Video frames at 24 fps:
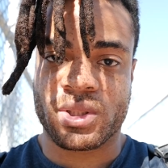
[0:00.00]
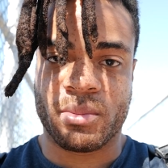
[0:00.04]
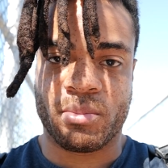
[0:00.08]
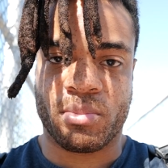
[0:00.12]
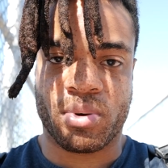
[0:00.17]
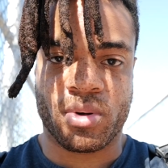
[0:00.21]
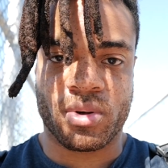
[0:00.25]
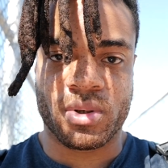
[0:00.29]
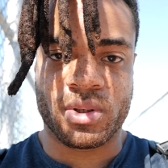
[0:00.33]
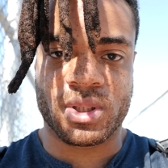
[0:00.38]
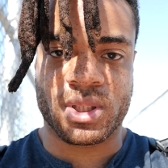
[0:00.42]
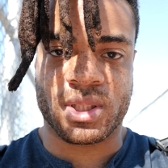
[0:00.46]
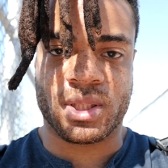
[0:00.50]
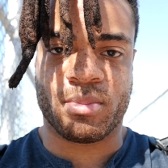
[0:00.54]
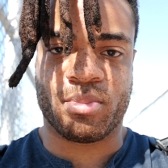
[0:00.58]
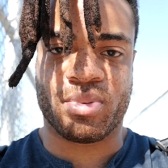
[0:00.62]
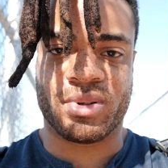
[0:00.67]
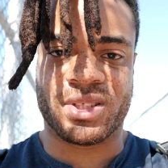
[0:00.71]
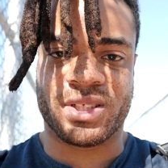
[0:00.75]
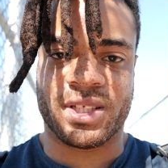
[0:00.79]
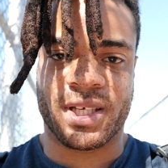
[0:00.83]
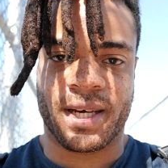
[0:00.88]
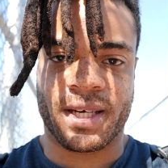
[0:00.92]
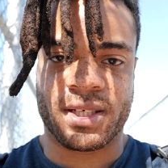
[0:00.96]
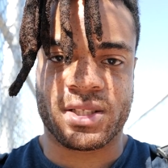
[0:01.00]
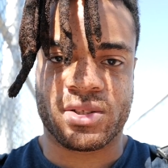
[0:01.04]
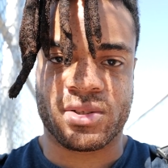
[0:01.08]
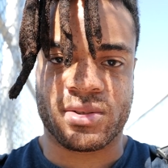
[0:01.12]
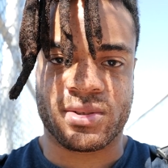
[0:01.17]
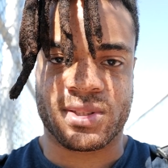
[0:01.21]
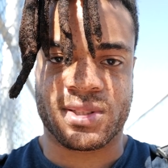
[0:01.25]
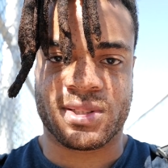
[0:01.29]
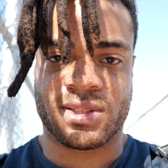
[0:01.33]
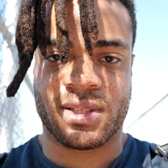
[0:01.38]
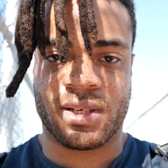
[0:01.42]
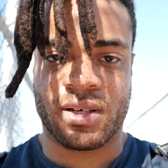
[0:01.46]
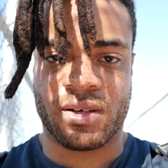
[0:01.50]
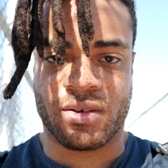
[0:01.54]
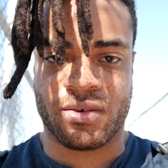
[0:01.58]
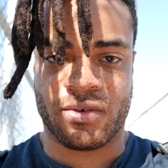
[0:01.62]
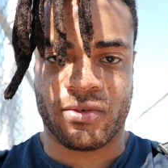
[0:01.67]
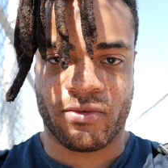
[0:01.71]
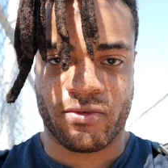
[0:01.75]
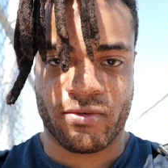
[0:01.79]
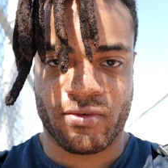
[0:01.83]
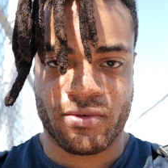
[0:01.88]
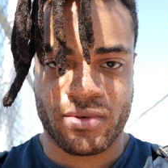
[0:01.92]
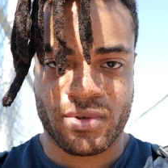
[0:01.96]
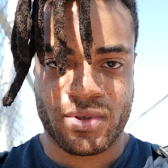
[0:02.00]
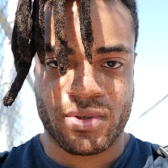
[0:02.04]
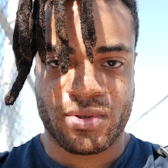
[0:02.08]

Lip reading: importantly, protect yourself.